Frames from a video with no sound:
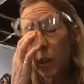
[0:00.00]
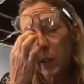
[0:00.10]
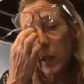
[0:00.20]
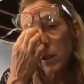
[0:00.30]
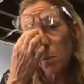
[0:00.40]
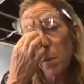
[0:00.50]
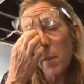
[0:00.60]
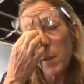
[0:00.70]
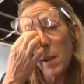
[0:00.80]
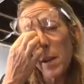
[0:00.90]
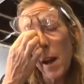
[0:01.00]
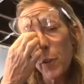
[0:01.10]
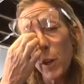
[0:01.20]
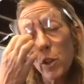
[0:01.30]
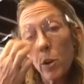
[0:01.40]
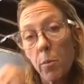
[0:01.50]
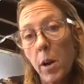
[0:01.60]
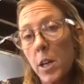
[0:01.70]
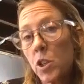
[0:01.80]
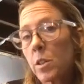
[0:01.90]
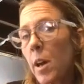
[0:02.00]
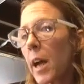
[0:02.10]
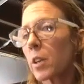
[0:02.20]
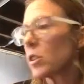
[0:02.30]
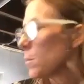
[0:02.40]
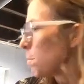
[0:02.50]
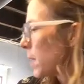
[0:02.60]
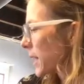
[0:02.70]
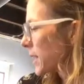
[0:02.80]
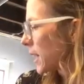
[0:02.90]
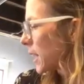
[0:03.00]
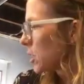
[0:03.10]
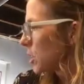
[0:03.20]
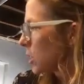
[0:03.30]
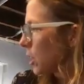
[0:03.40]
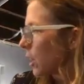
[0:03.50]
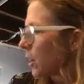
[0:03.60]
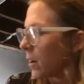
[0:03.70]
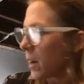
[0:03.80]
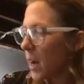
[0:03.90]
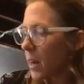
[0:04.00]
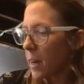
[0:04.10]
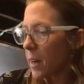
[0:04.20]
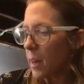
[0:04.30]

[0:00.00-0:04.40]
there's probably enough in your brush to actually mix into your.